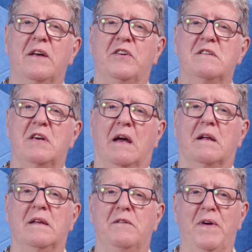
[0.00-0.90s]
as I
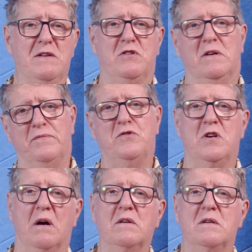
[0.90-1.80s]
tackle the adventure of
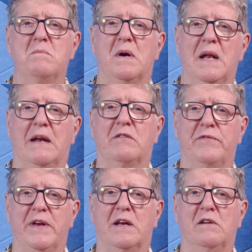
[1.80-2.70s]
charging my electric
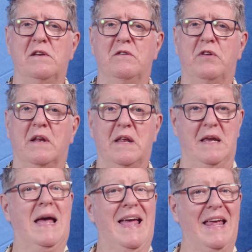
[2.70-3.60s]
vehicle using
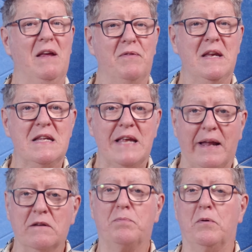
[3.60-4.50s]
the E V
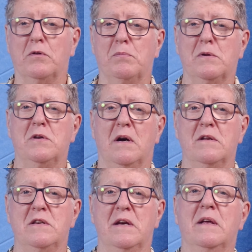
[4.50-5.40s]
Dance portable
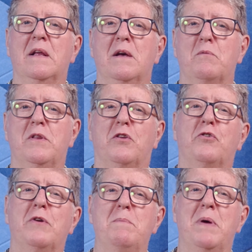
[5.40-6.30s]
charger with a
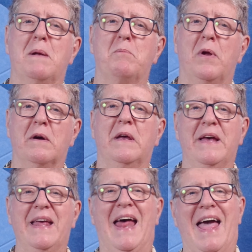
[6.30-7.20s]
three-pin plug
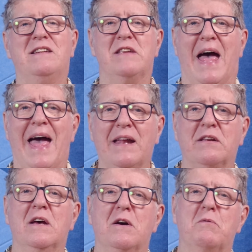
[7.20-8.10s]
in a head-to-head
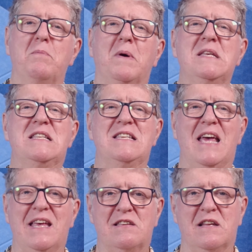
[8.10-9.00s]
with my
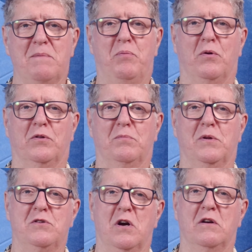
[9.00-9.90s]
Tesla
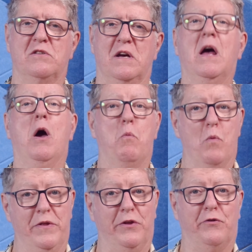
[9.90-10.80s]
portable charger
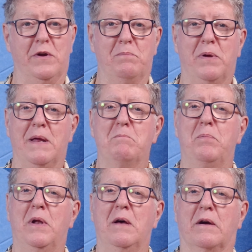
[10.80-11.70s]
with a three-pin
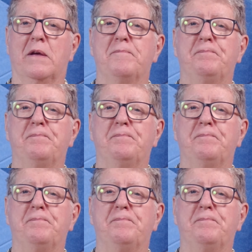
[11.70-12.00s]
plug.